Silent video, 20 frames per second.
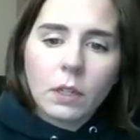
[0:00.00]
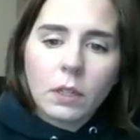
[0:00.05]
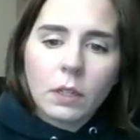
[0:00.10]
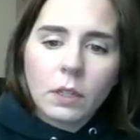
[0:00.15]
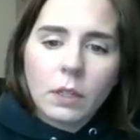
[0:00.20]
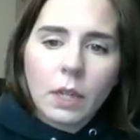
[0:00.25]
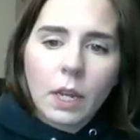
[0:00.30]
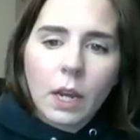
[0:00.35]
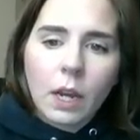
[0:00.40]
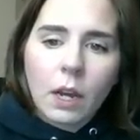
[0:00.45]

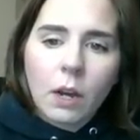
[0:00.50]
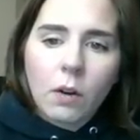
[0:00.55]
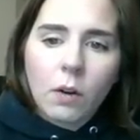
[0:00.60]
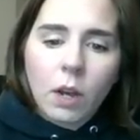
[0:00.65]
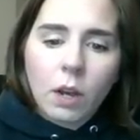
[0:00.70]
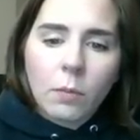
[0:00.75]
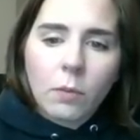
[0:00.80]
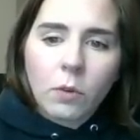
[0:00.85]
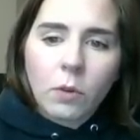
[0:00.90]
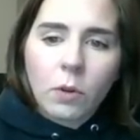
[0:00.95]
Now
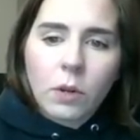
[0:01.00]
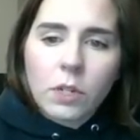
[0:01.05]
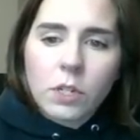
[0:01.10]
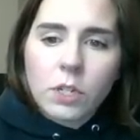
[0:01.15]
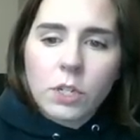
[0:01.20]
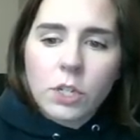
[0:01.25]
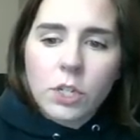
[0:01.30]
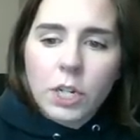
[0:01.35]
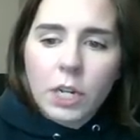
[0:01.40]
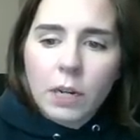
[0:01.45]
I'm going to
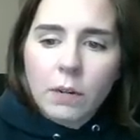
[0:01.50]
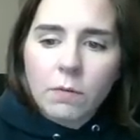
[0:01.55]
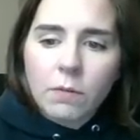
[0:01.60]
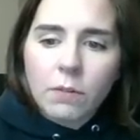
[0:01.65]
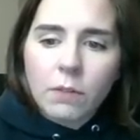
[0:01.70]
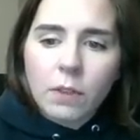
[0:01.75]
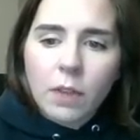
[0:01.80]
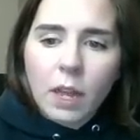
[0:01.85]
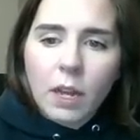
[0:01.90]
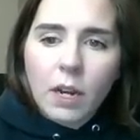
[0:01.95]

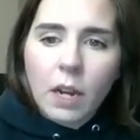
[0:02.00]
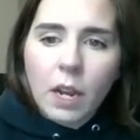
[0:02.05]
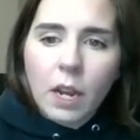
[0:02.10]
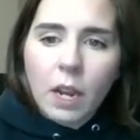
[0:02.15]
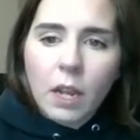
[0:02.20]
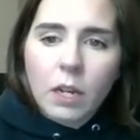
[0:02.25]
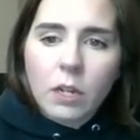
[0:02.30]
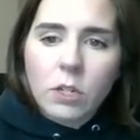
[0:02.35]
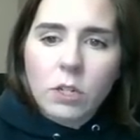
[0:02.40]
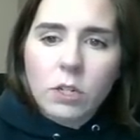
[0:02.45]
chamfer that
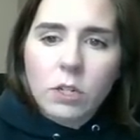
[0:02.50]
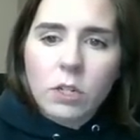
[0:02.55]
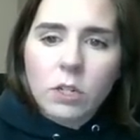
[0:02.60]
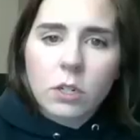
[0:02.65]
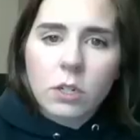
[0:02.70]
edge